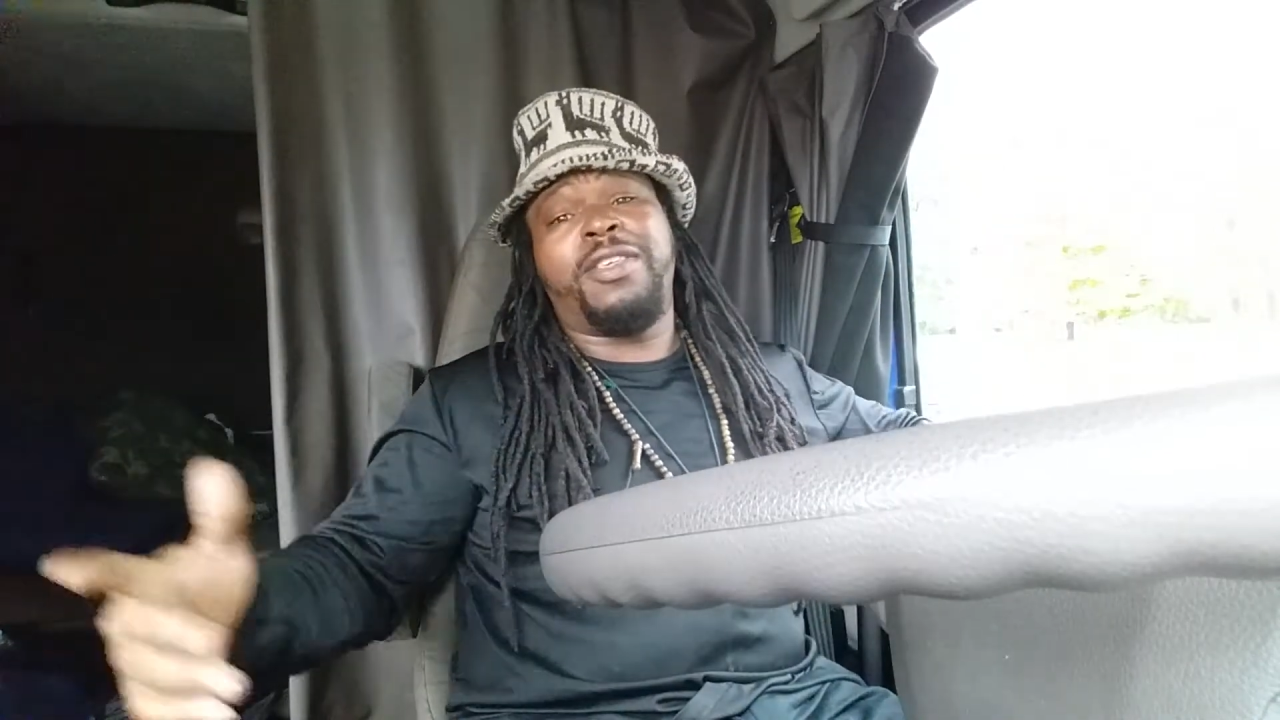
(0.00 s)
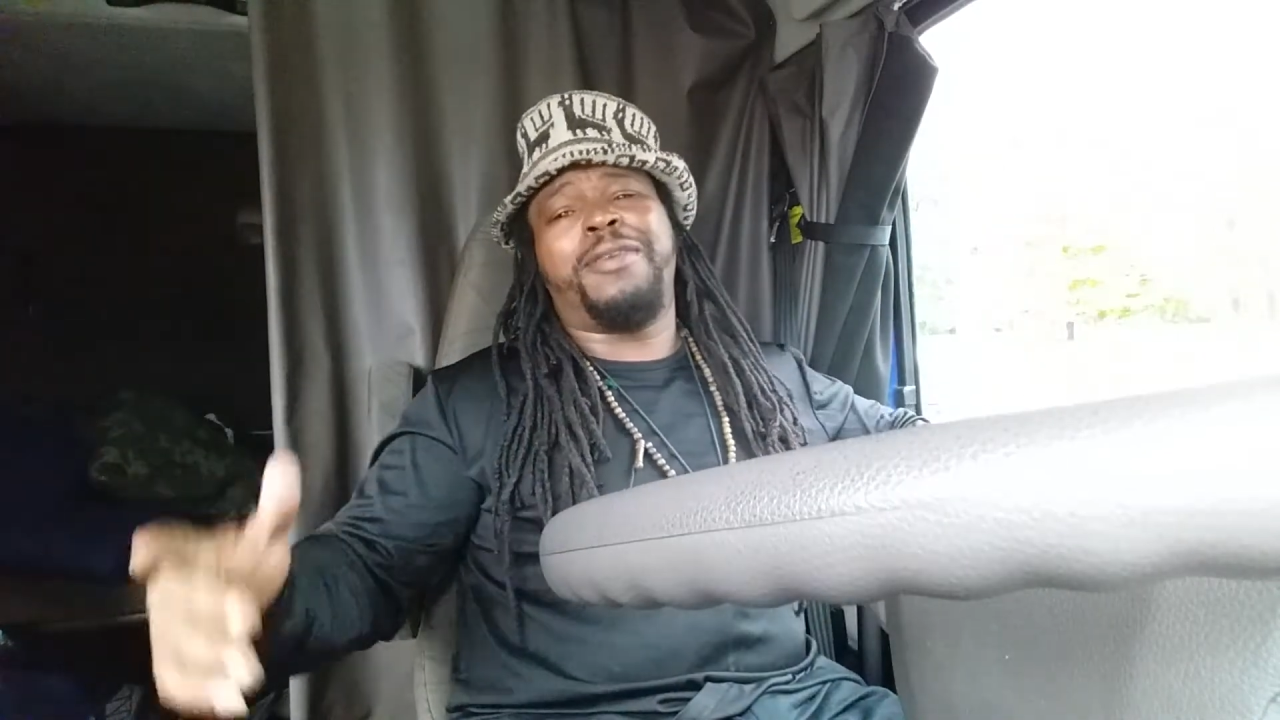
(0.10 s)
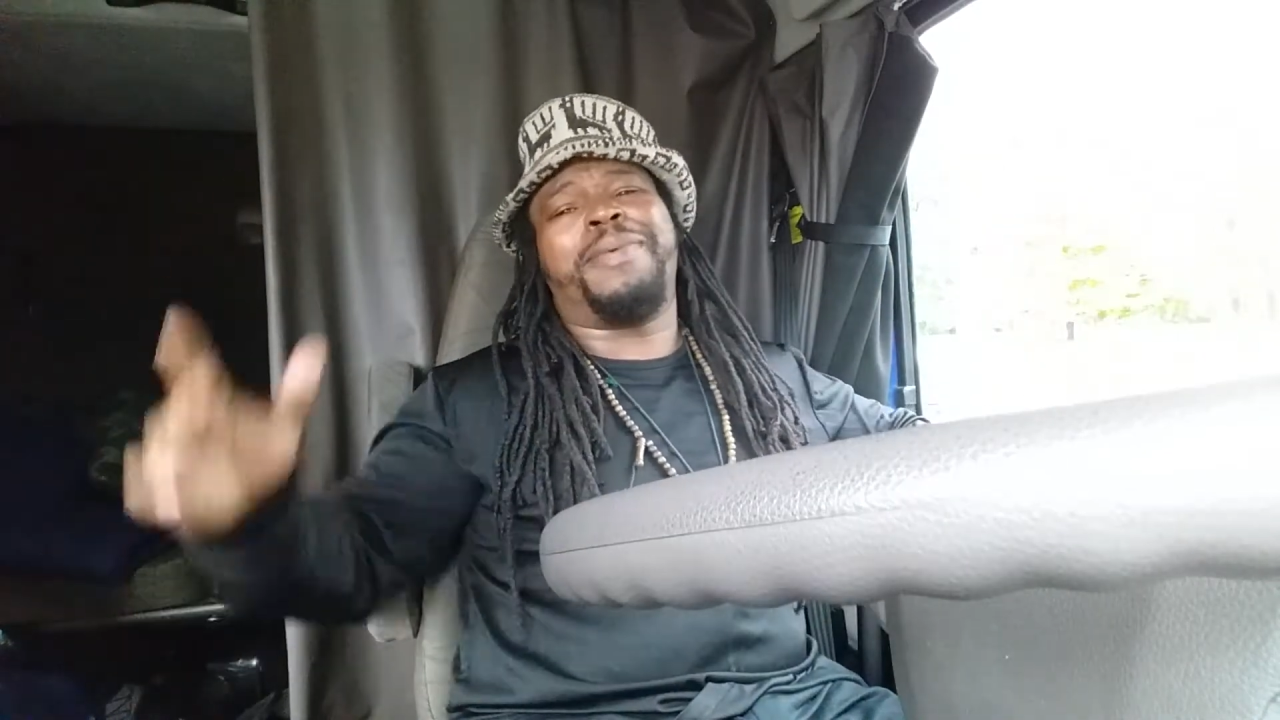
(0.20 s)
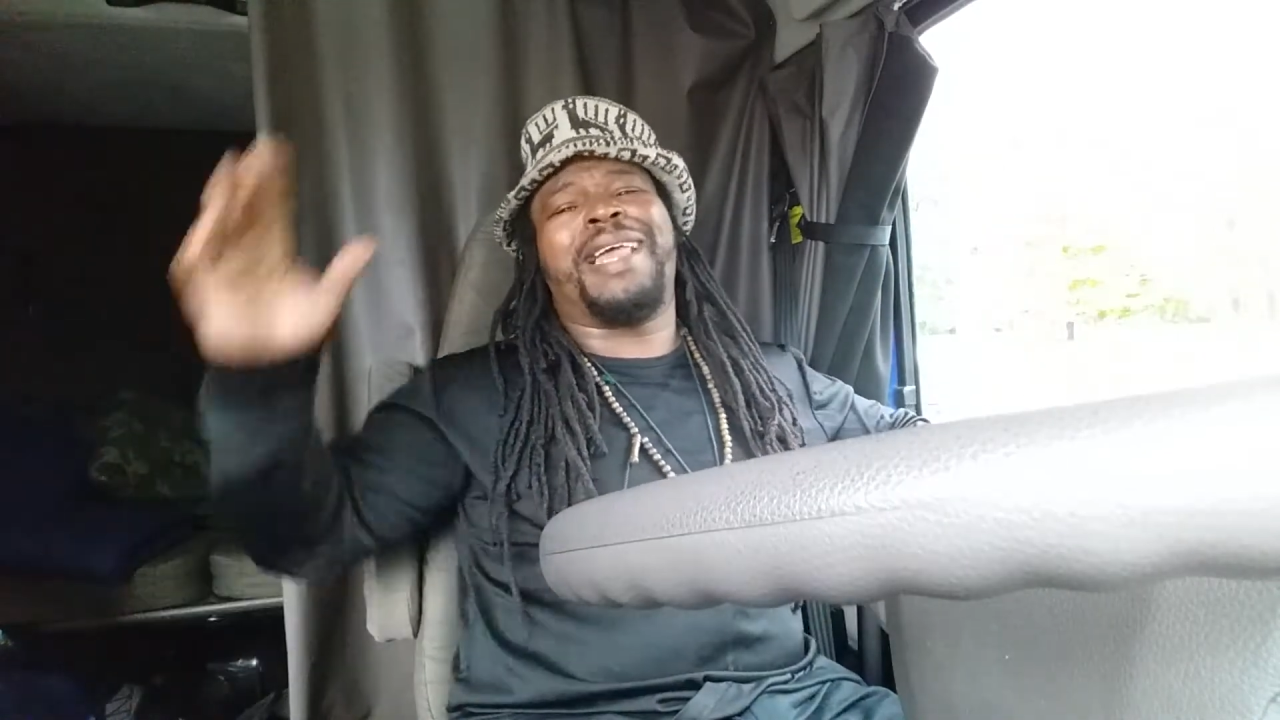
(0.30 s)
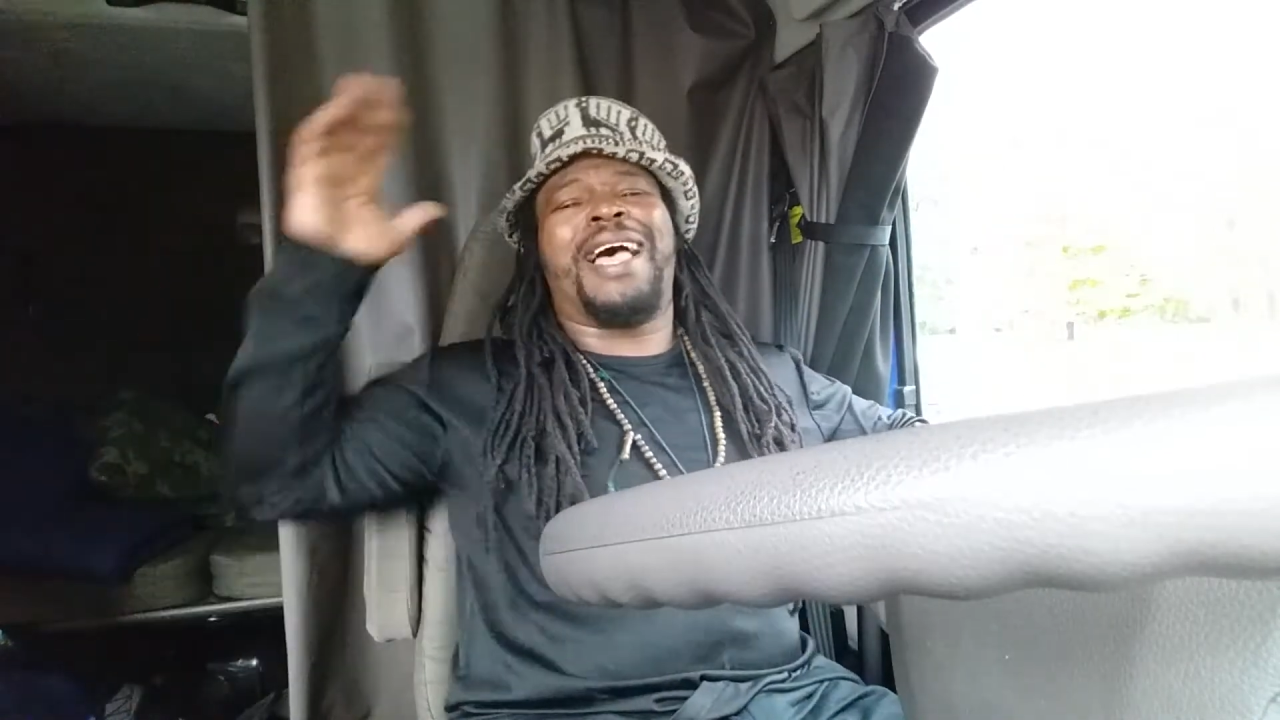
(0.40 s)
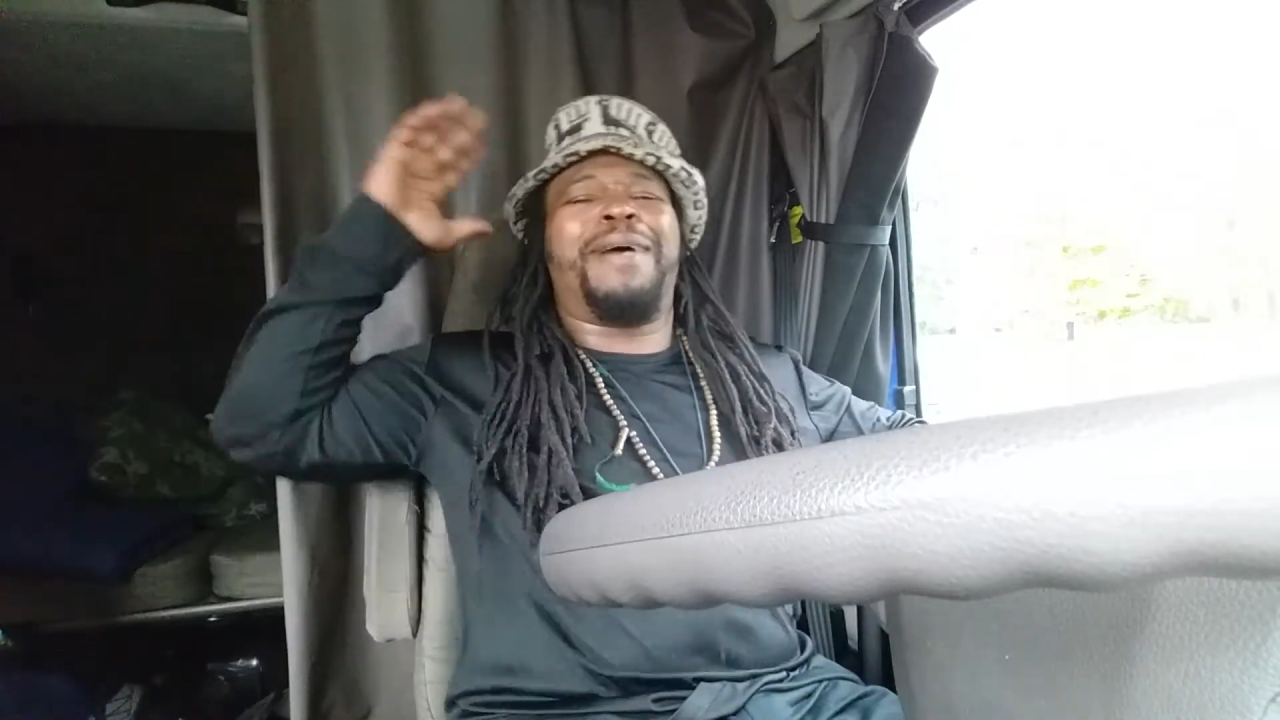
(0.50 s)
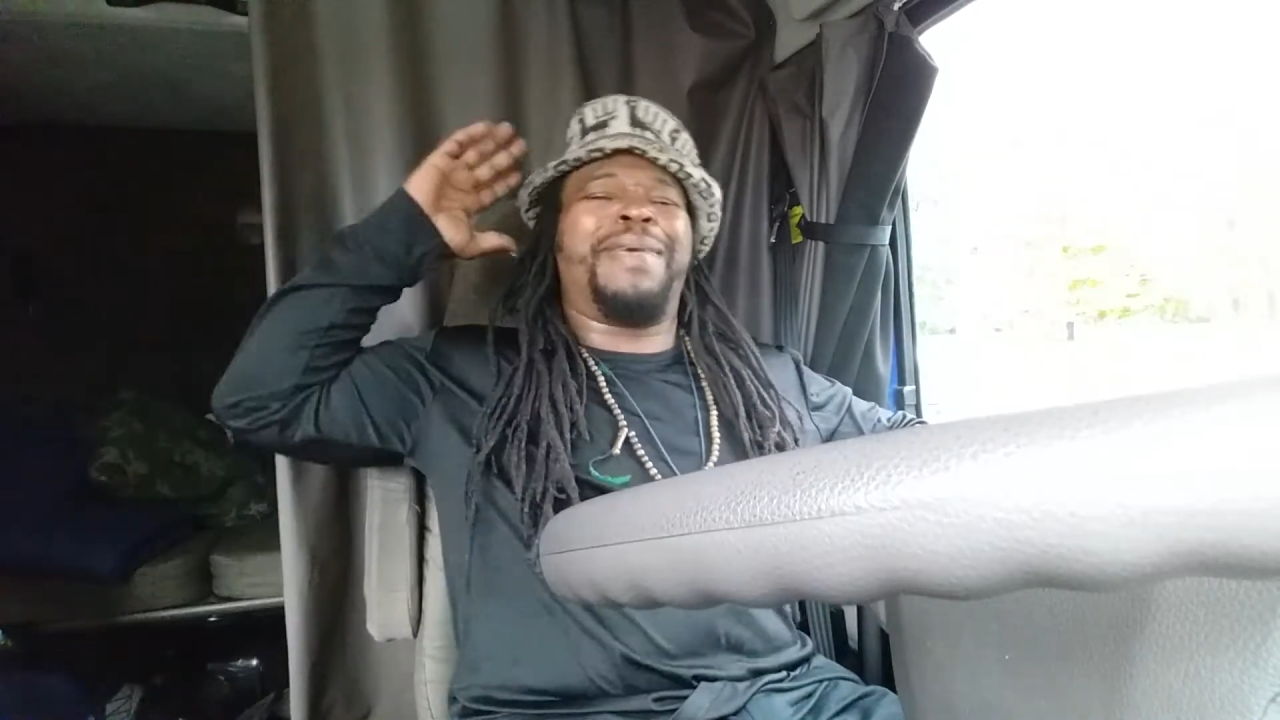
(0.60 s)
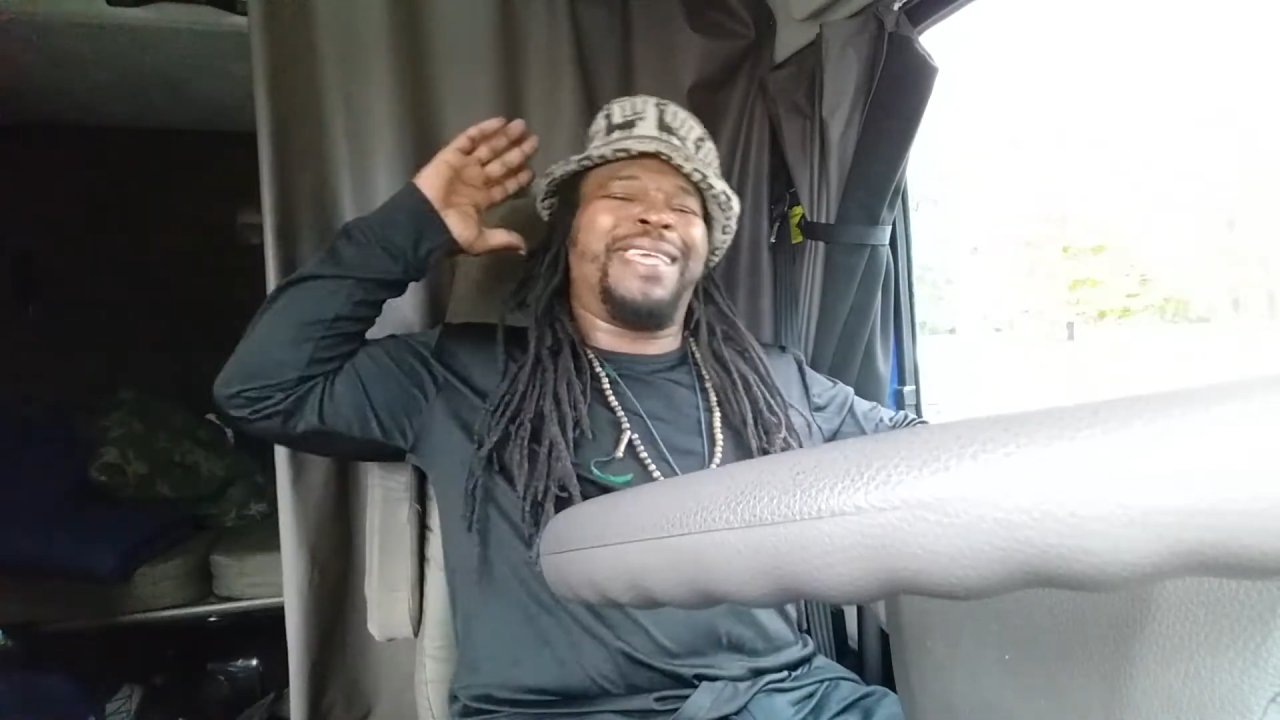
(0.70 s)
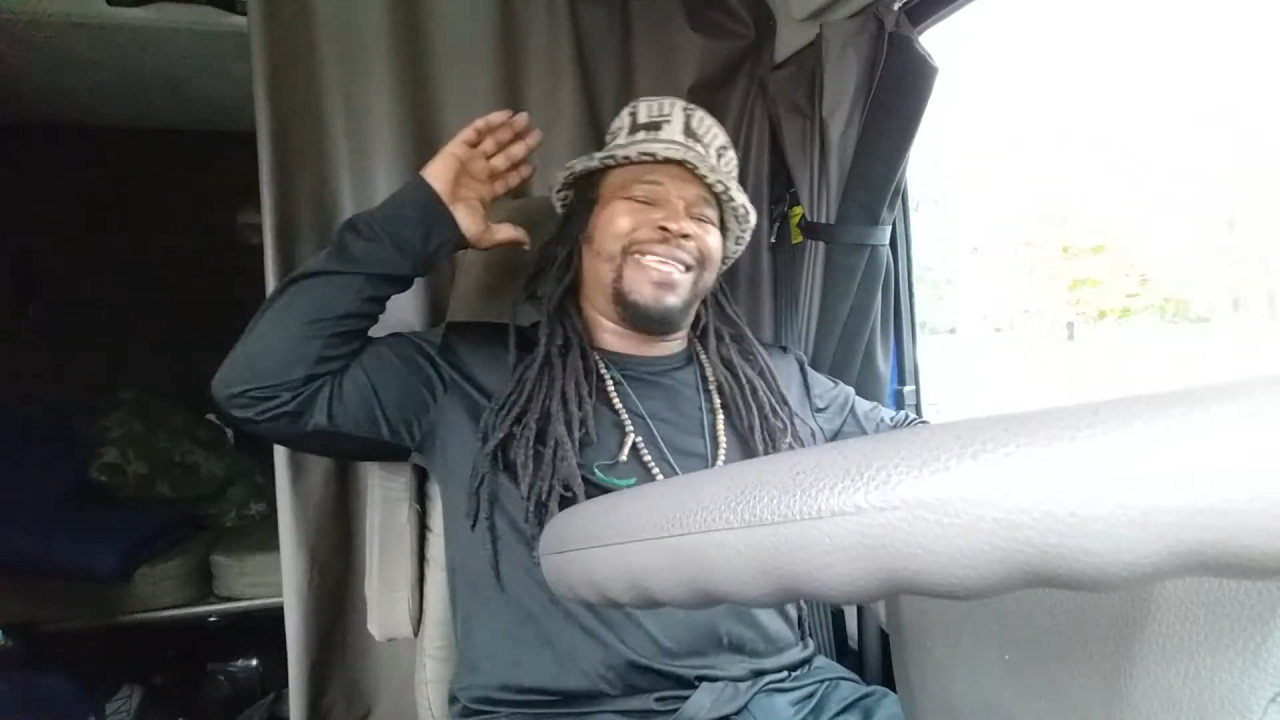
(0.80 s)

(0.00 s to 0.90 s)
You'd be like, oh man,